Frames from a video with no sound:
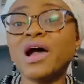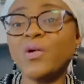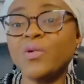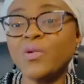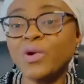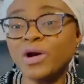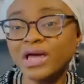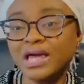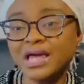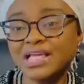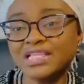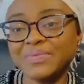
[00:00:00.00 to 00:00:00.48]

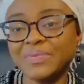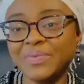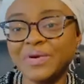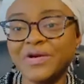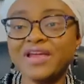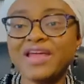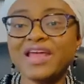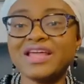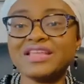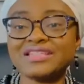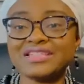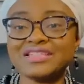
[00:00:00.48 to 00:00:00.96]
work
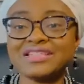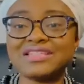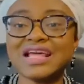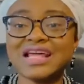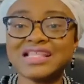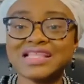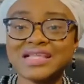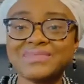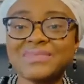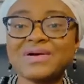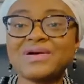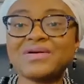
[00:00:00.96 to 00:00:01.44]
experience.
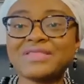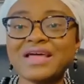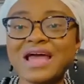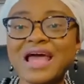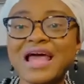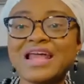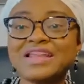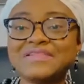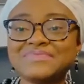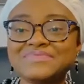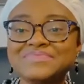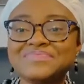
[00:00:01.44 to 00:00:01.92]
That's about
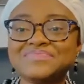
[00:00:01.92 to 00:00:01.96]
that.